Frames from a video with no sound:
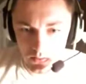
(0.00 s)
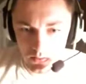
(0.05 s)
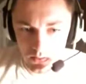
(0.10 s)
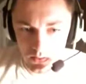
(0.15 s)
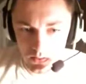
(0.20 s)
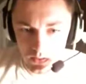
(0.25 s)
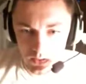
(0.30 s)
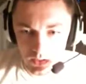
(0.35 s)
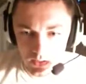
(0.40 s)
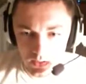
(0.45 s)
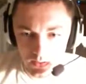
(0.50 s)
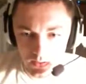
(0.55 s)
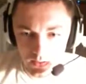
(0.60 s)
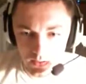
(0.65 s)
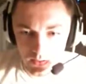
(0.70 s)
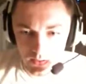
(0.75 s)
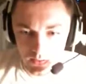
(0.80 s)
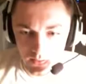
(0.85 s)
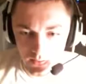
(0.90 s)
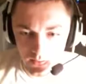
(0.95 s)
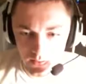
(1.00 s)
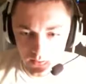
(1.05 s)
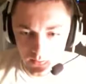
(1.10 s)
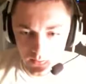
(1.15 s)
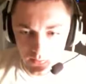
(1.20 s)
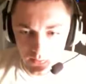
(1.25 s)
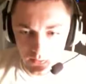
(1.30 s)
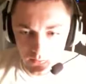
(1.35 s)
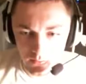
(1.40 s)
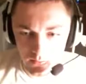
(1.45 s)
Okay, I'm hearing things on
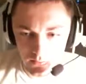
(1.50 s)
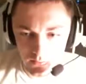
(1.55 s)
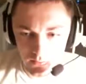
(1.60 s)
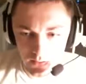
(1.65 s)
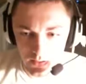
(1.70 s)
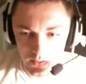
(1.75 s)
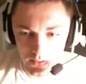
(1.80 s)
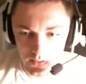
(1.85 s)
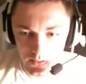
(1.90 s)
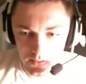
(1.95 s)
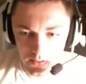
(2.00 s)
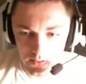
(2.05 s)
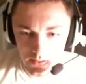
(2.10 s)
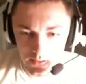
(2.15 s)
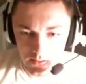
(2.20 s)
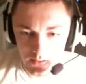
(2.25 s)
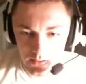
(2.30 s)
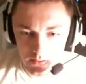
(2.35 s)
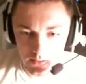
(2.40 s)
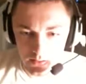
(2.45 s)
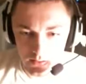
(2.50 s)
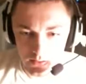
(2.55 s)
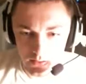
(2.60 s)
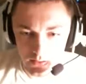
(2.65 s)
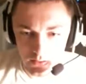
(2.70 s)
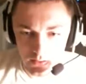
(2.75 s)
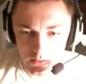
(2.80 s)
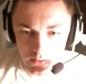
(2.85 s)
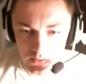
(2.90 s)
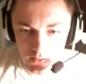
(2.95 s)
my right.
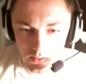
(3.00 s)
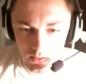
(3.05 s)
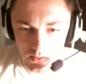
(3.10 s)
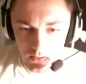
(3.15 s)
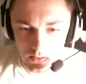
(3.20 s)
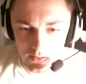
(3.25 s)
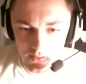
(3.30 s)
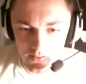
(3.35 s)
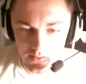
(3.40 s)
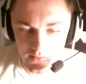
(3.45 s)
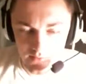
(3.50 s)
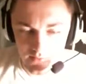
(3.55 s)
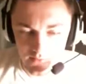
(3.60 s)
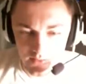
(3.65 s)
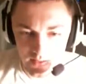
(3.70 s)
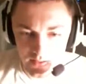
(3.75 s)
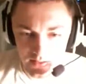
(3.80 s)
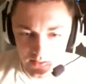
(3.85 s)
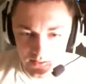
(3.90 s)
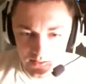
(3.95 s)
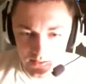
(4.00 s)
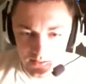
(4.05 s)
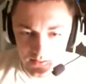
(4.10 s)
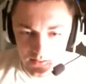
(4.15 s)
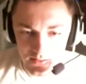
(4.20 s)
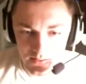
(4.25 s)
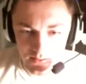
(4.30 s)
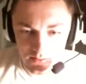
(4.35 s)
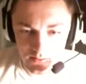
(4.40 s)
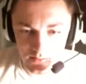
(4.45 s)
That is a fence.
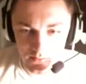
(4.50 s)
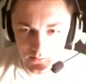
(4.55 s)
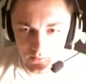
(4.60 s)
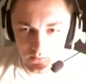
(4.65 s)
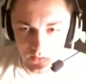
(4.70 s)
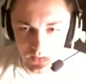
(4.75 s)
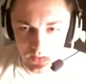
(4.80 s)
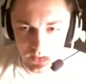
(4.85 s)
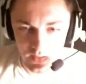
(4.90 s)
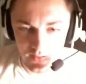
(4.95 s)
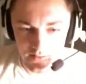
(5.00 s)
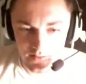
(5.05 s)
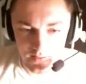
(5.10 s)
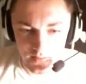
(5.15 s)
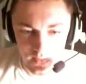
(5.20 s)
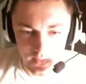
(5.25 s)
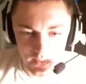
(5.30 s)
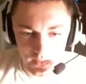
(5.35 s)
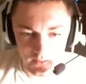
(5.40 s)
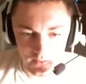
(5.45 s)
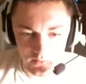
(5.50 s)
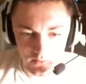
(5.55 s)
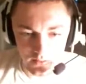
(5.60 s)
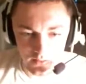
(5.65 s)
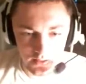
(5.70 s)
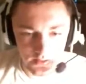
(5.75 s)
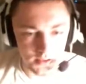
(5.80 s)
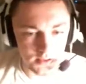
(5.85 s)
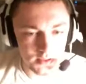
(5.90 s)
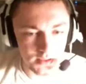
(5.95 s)
Why is it making
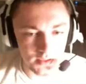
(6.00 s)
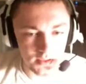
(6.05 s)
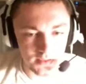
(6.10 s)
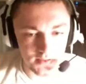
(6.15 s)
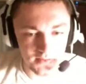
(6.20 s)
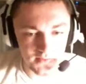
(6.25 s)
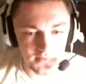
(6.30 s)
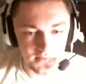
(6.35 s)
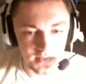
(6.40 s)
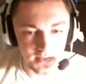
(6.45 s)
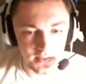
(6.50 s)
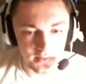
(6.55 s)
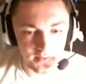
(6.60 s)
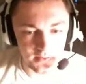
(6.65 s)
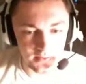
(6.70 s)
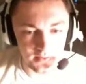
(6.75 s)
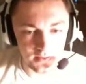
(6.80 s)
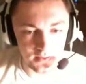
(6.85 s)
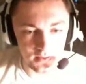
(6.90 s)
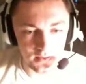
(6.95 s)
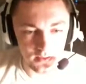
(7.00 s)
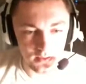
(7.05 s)
noises like it's a factory?